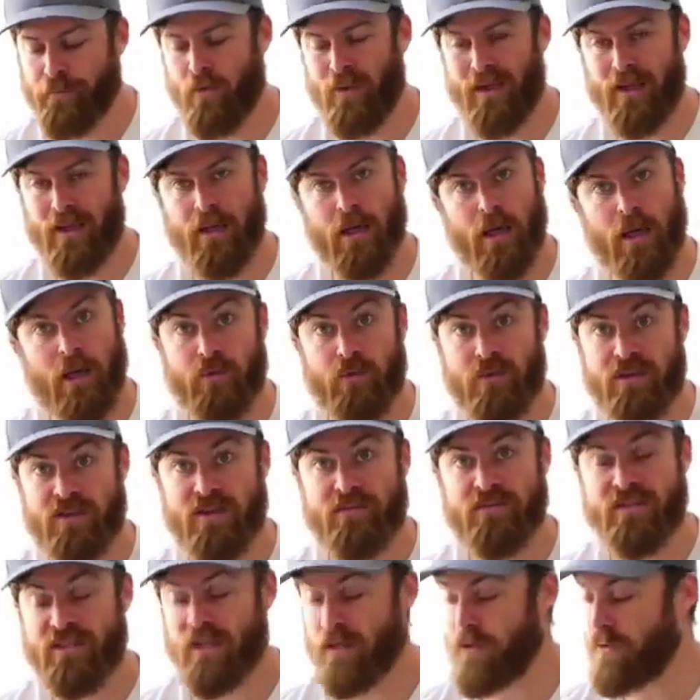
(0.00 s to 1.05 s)
We get hundreds
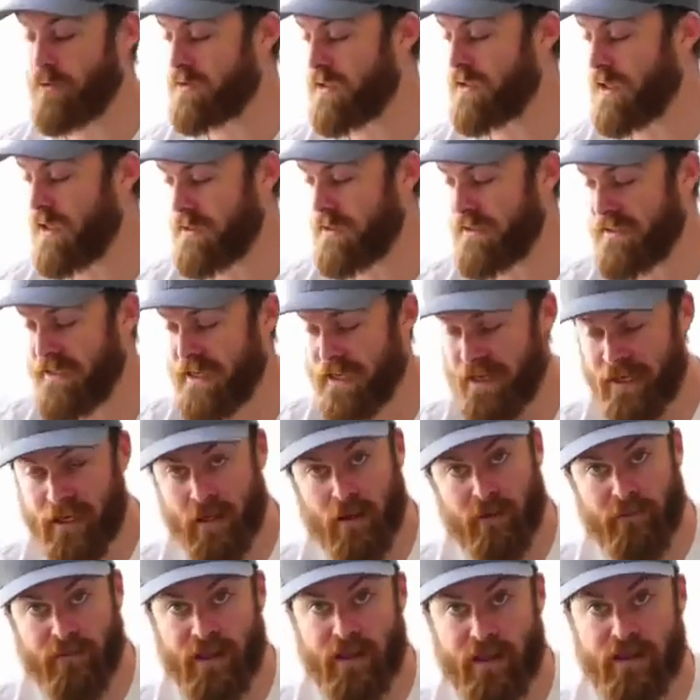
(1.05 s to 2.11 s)
of sales a day
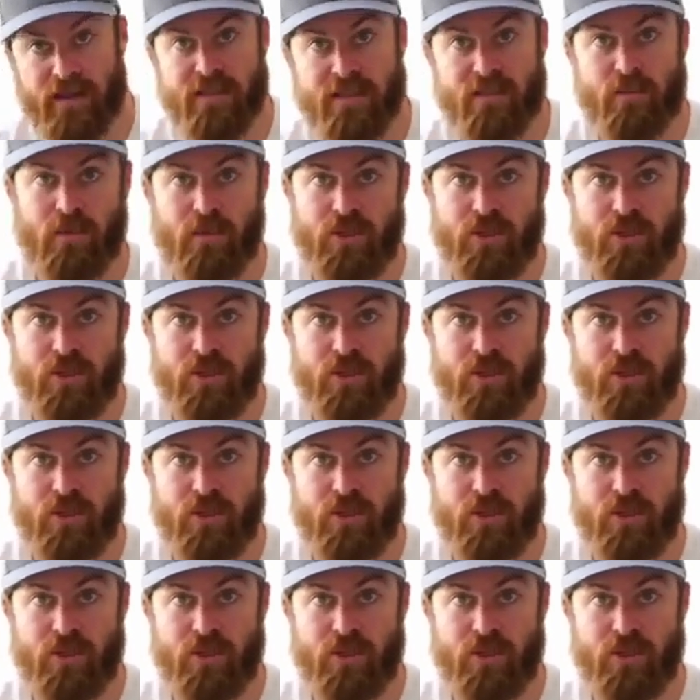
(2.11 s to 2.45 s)
of this,